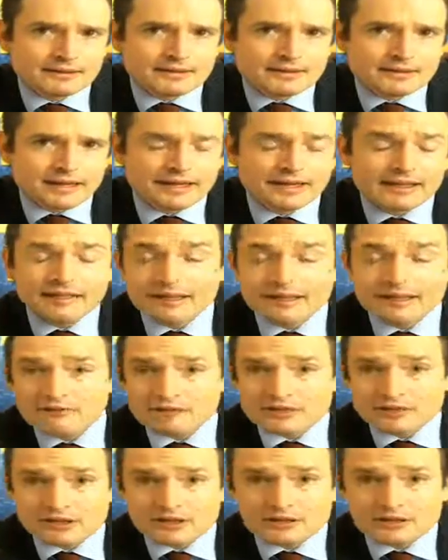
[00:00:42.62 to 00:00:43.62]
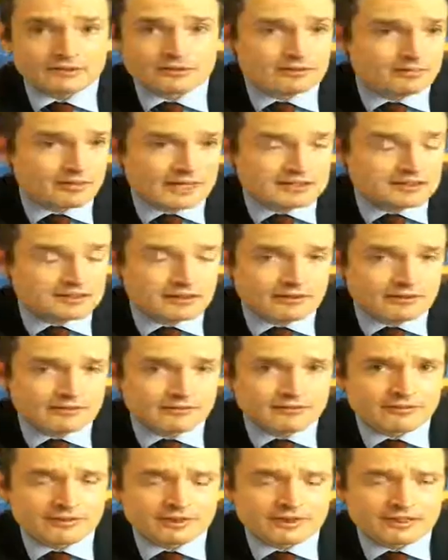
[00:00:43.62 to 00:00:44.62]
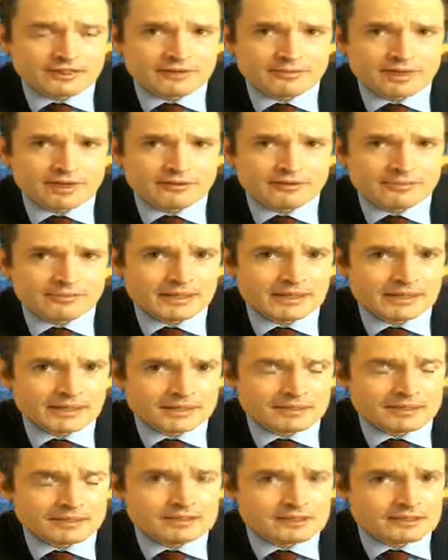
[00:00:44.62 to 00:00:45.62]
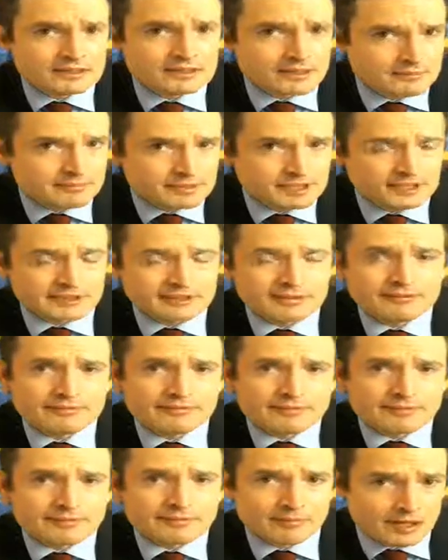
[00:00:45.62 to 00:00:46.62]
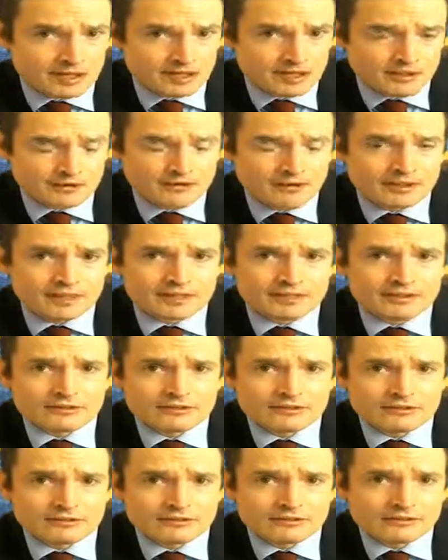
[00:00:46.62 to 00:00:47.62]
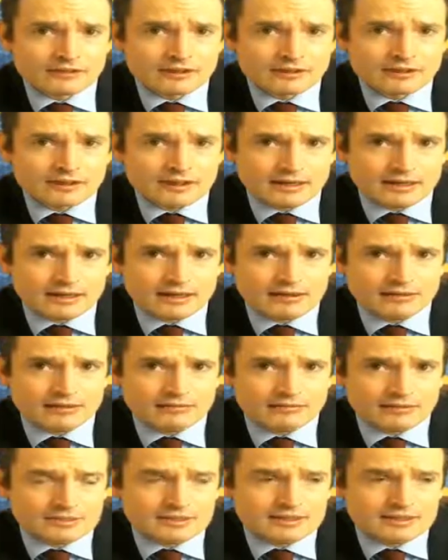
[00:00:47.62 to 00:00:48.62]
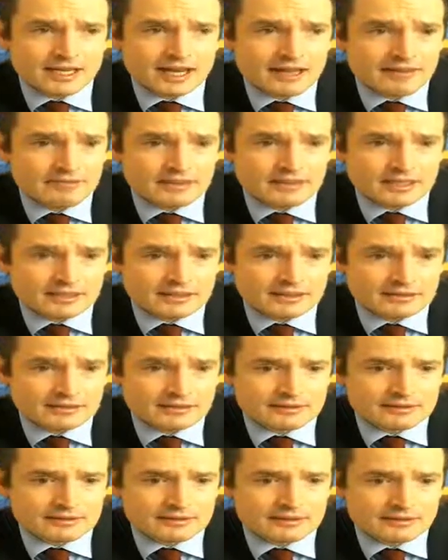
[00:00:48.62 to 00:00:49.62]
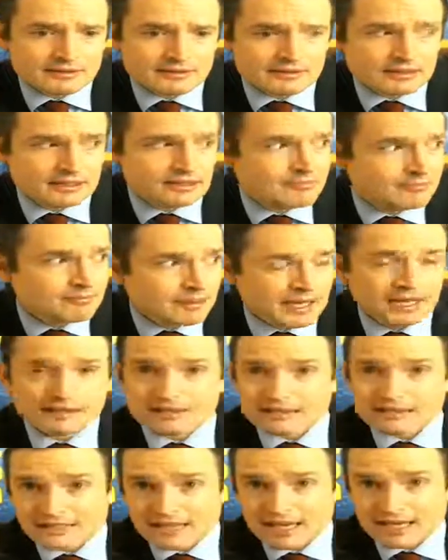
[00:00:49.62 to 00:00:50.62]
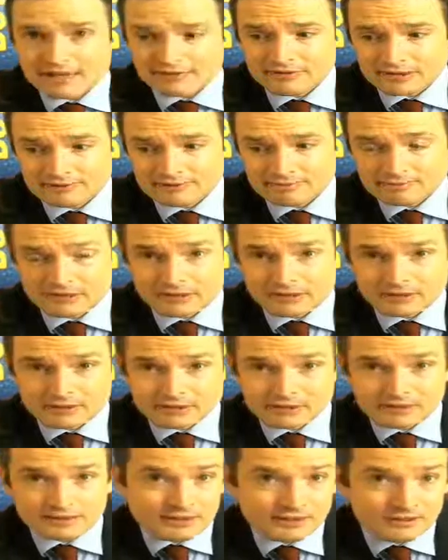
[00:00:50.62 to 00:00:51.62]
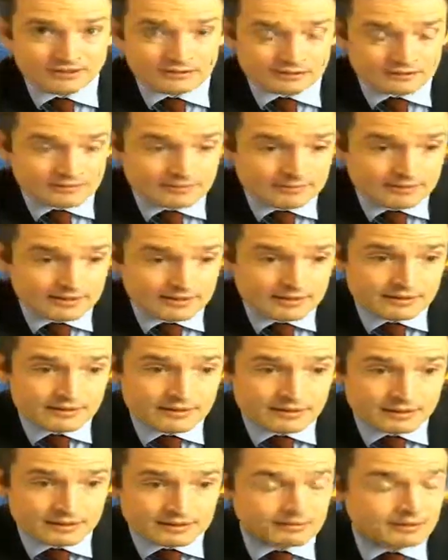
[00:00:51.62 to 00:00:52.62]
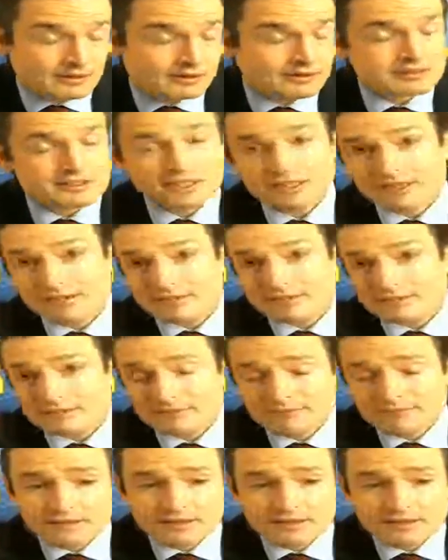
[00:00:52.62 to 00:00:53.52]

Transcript: And then we talked to Pastor Aaron Free about media consumption, among other things, and what's happening and the impact it's having on our kids, as well as us.